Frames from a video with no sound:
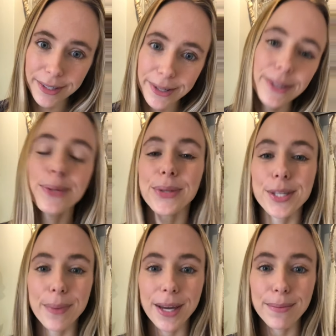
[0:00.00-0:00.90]
So once it
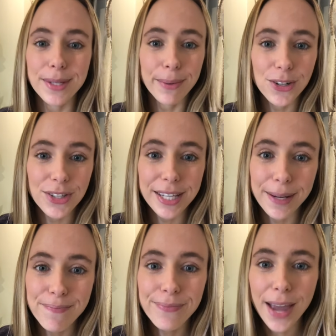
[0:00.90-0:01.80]
becomes the emergency,
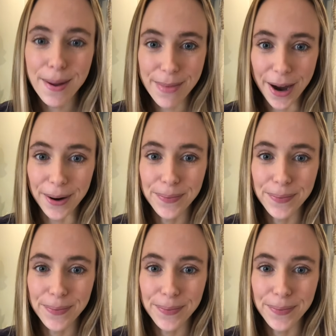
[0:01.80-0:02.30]
I'm there.